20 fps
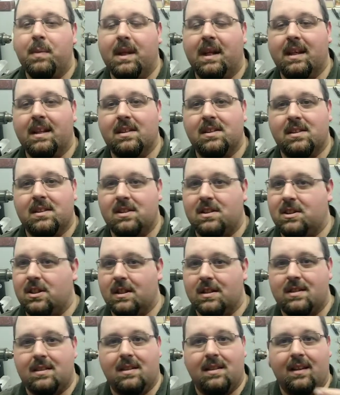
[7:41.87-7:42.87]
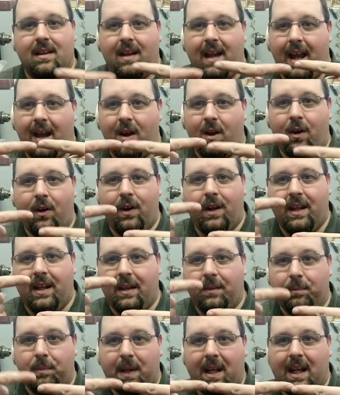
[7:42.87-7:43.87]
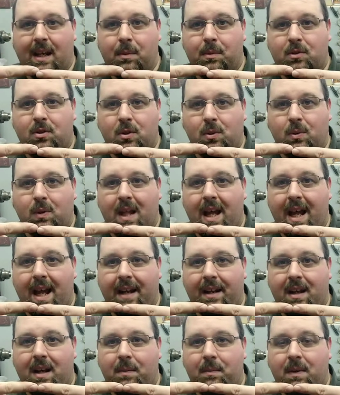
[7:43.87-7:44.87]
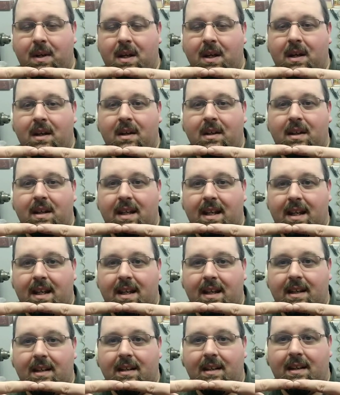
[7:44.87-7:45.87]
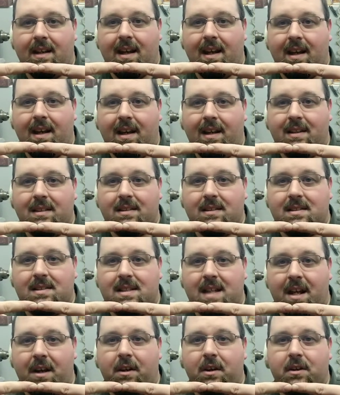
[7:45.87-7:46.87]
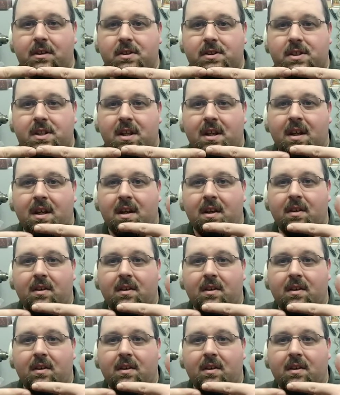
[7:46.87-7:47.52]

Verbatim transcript: because just already being able to line up the uh, centers